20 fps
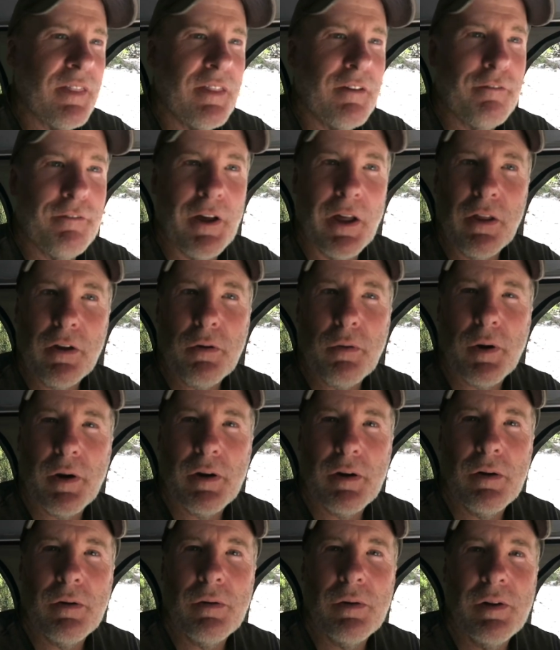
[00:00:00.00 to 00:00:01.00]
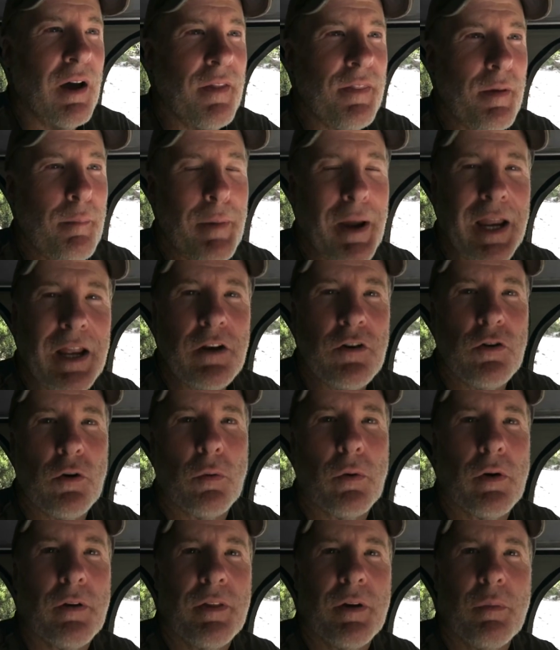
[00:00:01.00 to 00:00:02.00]
The Velcro on the main
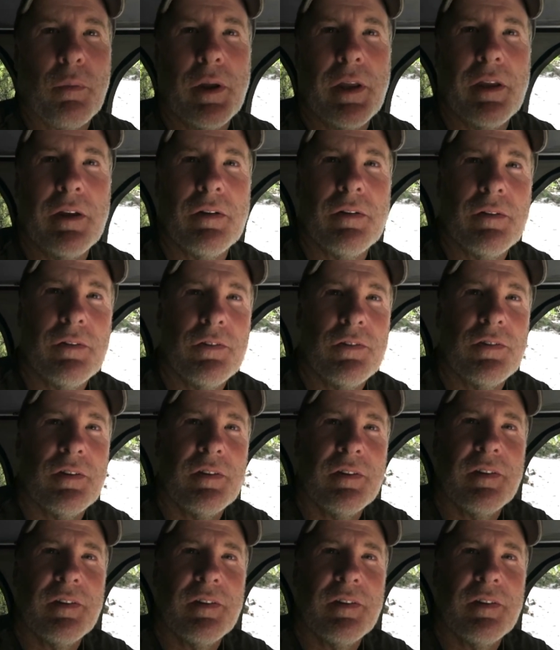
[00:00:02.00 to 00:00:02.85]
door that we use,